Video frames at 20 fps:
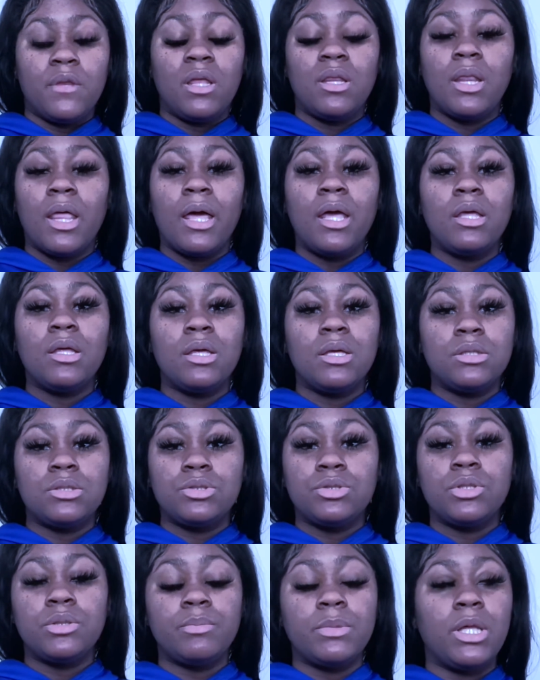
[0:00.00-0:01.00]
like
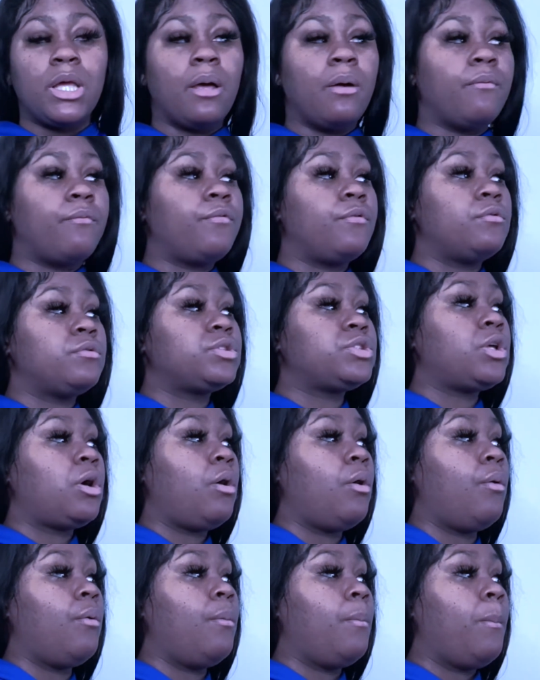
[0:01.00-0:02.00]
extremely helpful
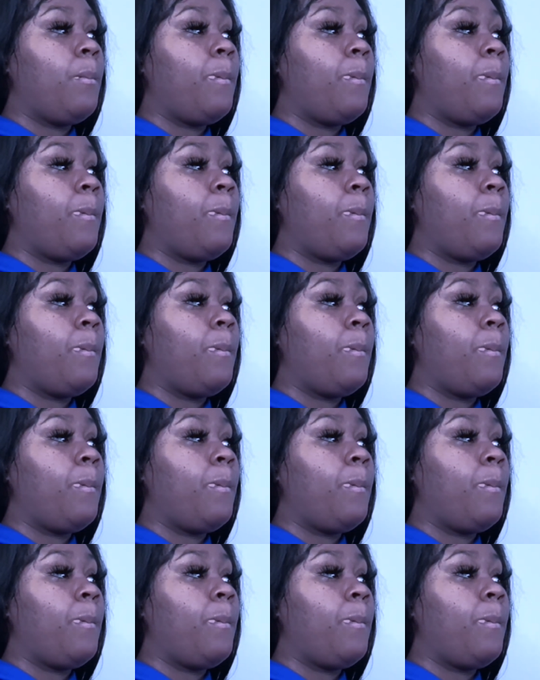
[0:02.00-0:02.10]
so